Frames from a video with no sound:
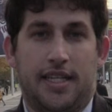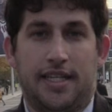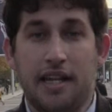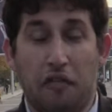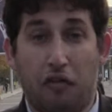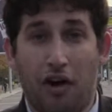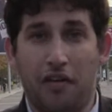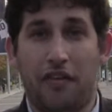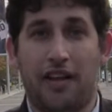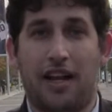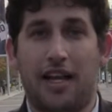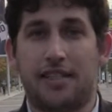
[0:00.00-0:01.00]
The
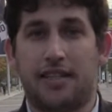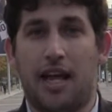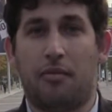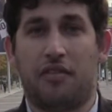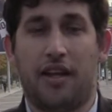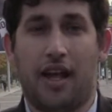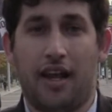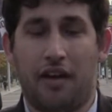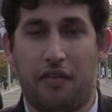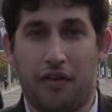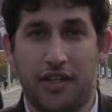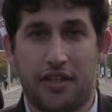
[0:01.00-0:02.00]
fourth and last game of the
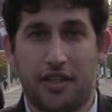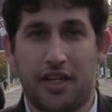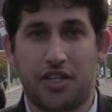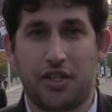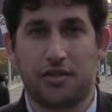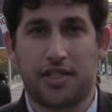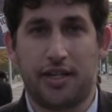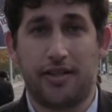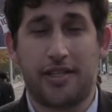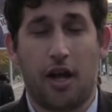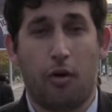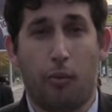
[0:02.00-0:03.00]
NFL International
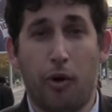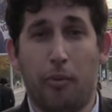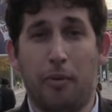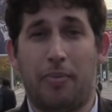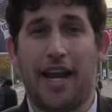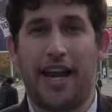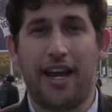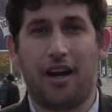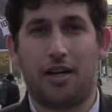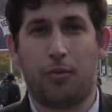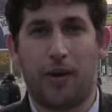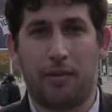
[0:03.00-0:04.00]
Series will be played
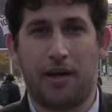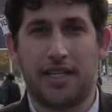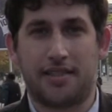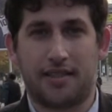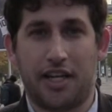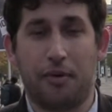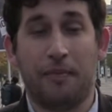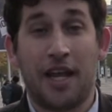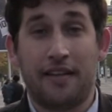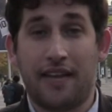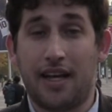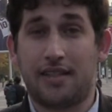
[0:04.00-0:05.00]
here at Wembley Stadium
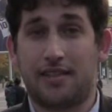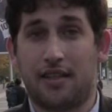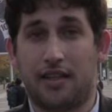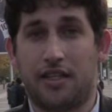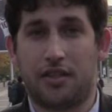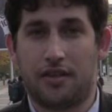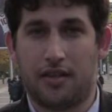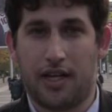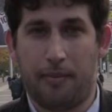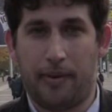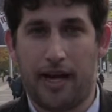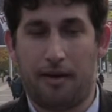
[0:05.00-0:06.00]
next Sunday
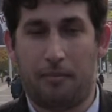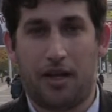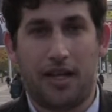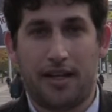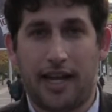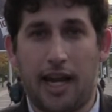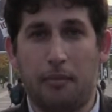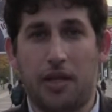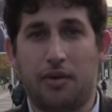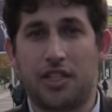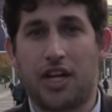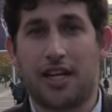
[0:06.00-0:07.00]
2:30 p.m. The game
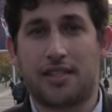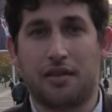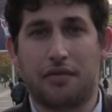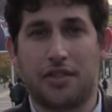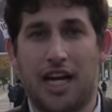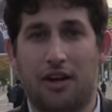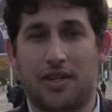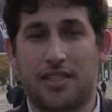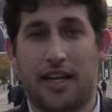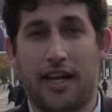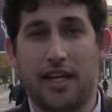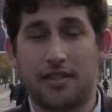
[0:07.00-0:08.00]
between Jacksonville
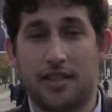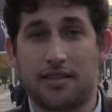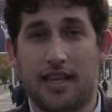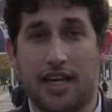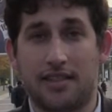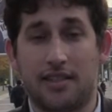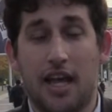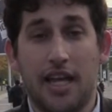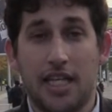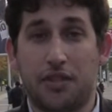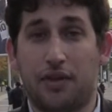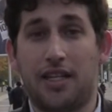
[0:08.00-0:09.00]
Jaguars and Houston Texans
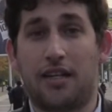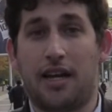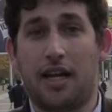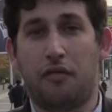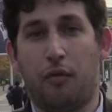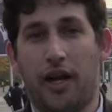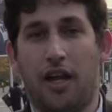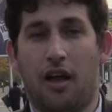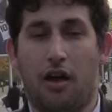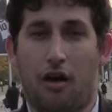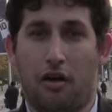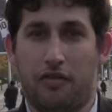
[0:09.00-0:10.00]
is for the ninth week
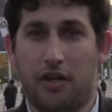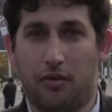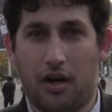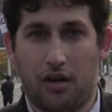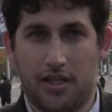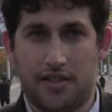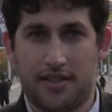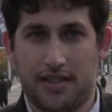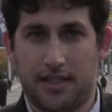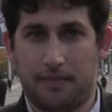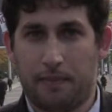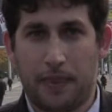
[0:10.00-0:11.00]
of the regular
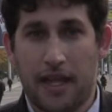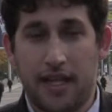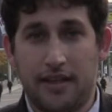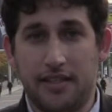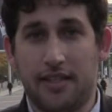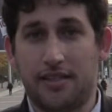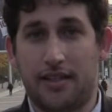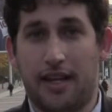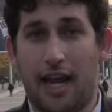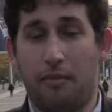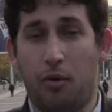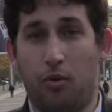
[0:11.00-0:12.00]
season. This year's
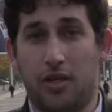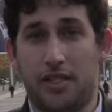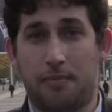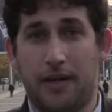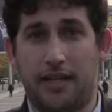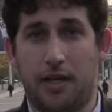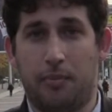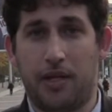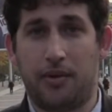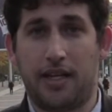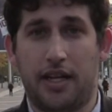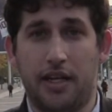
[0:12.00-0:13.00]
game were split
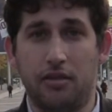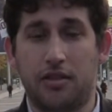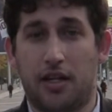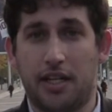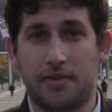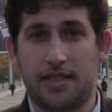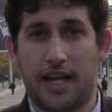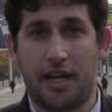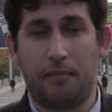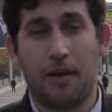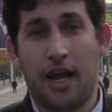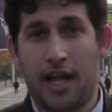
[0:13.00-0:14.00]
between the new Tottenham
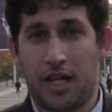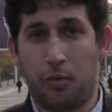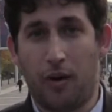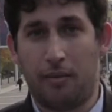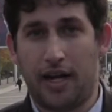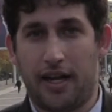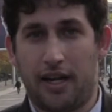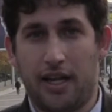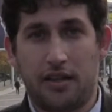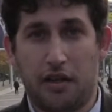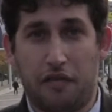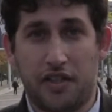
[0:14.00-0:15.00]
Stadium and Wembley.
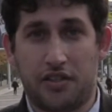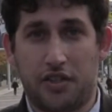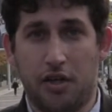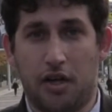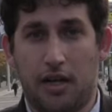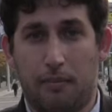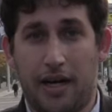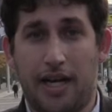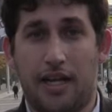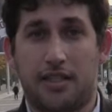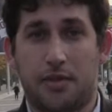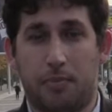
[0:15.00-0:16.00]
The first two,
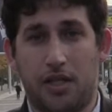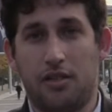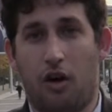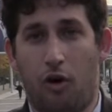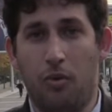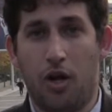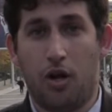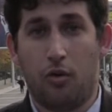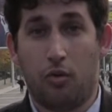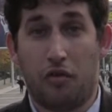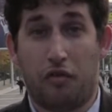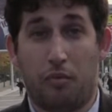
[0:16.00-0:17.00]
played at Spurs home,
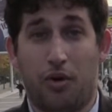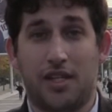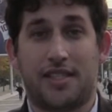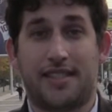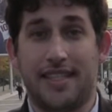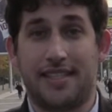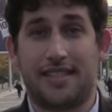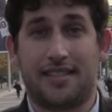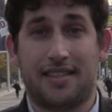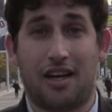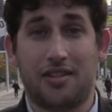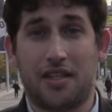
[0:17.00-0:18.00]
were for more
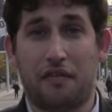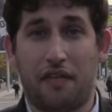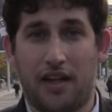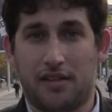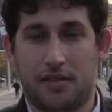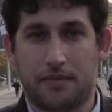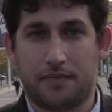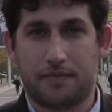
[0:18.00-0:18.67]
60,000 fans.